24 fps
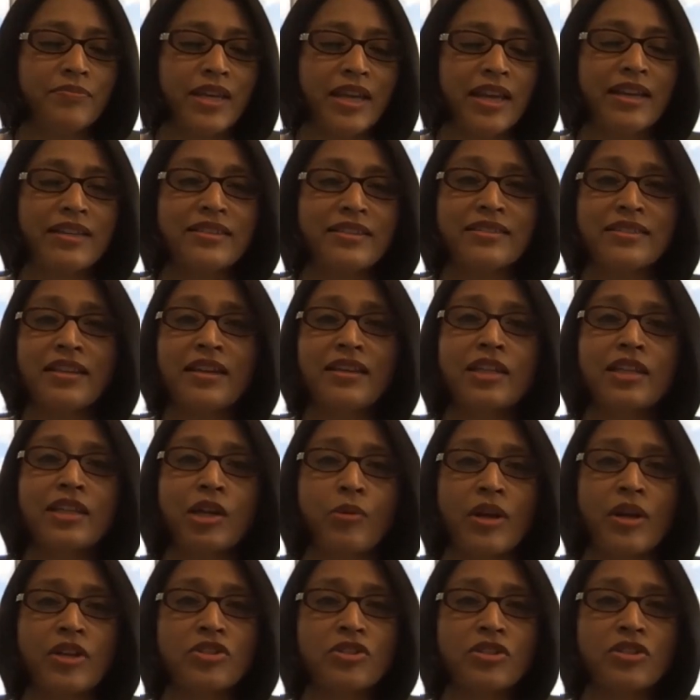as uh, the
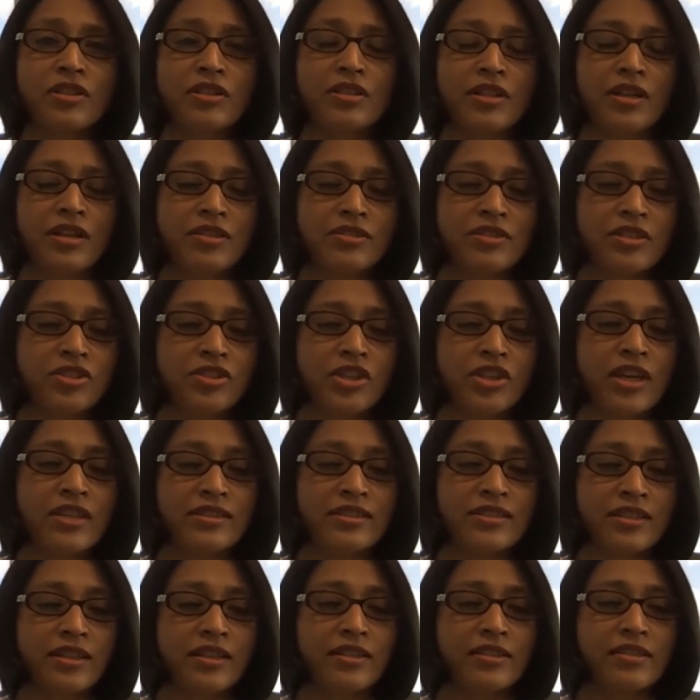question uh,
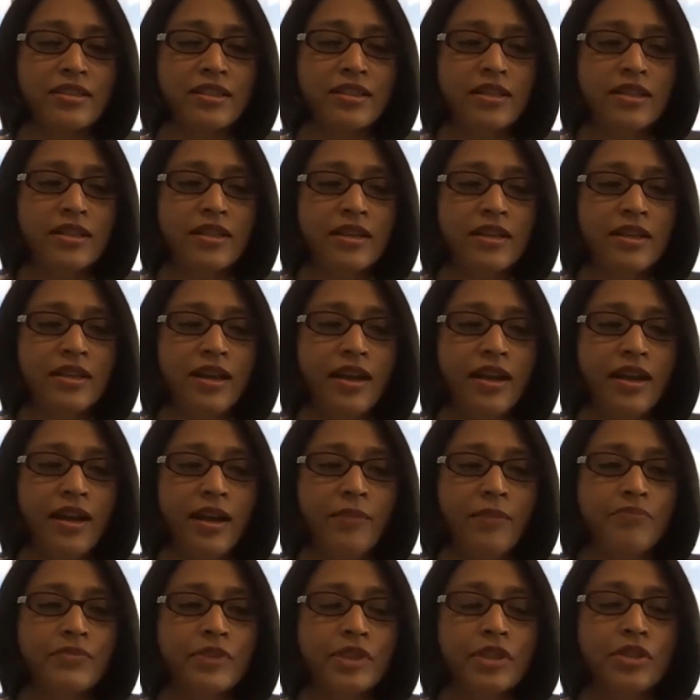suggested,
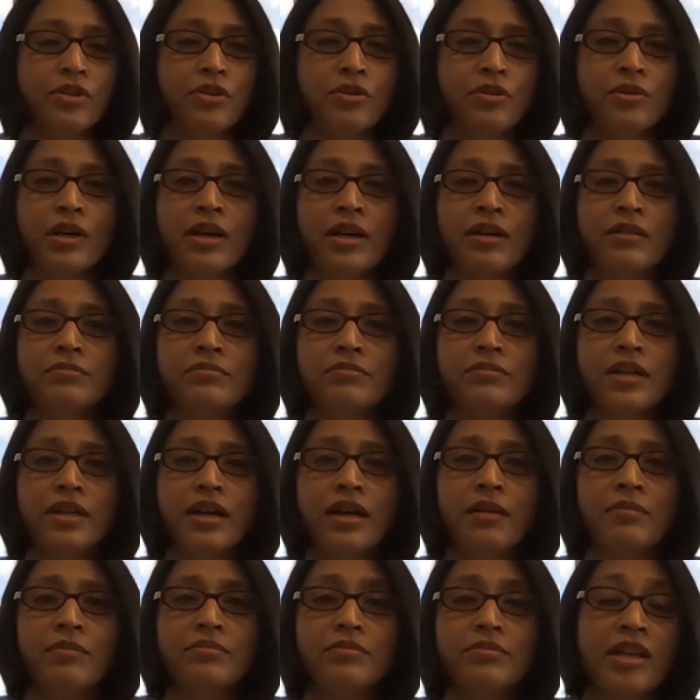um, you know, um,
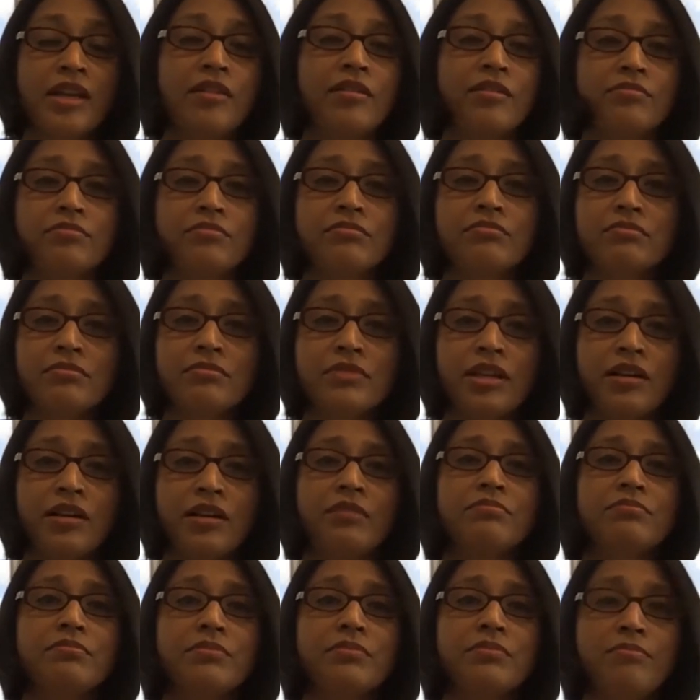um, there, there
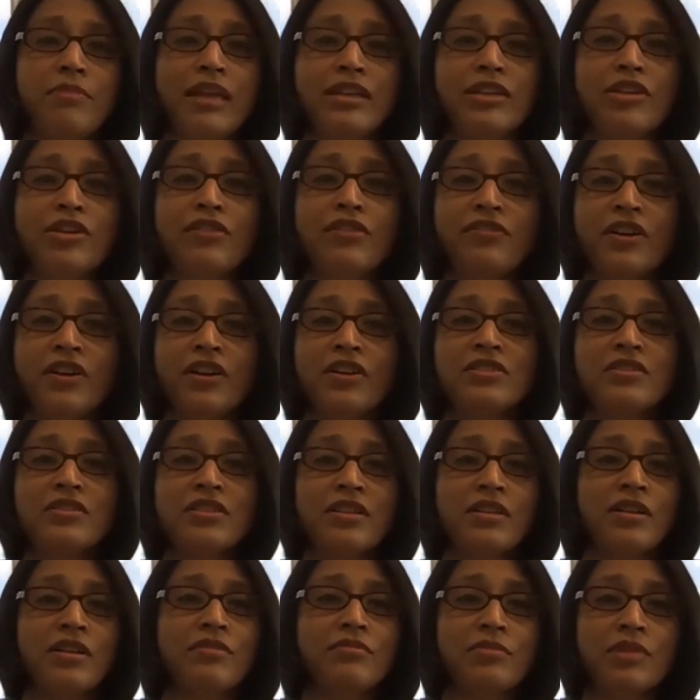are many of us,
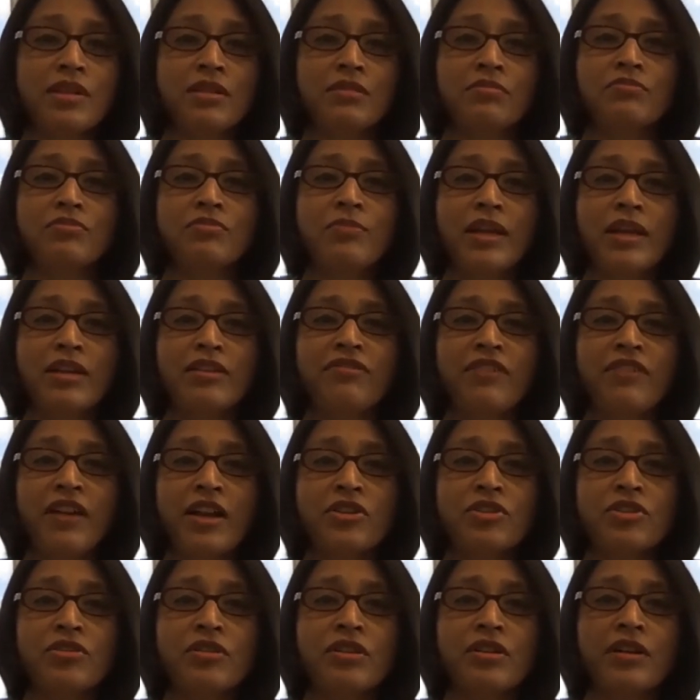uh, the
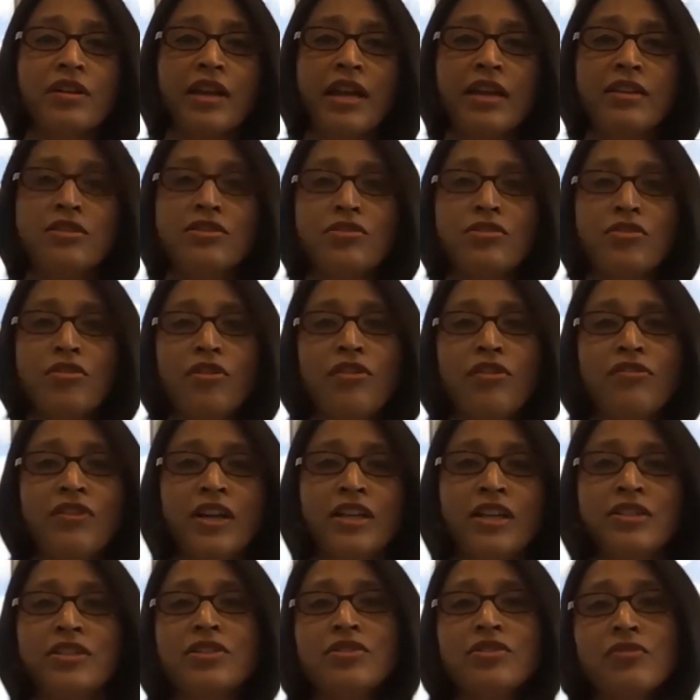manufacturer end of our
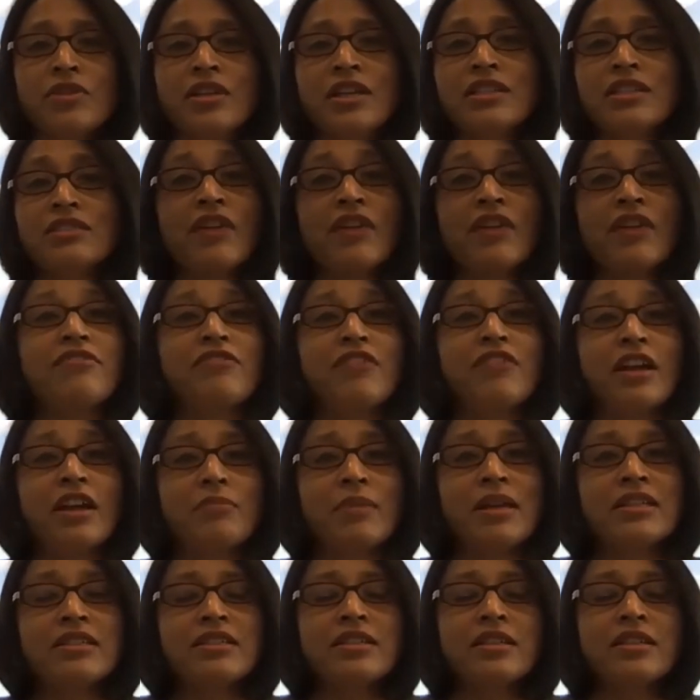industry is very
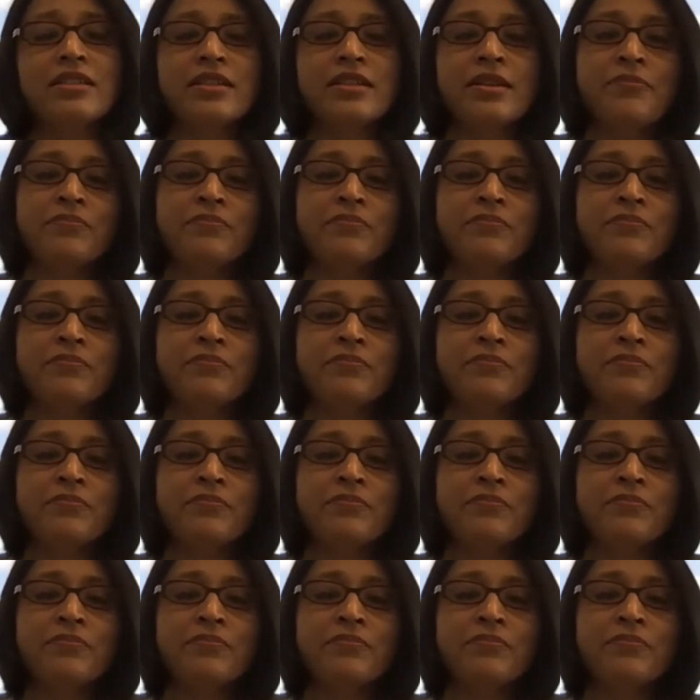fragmented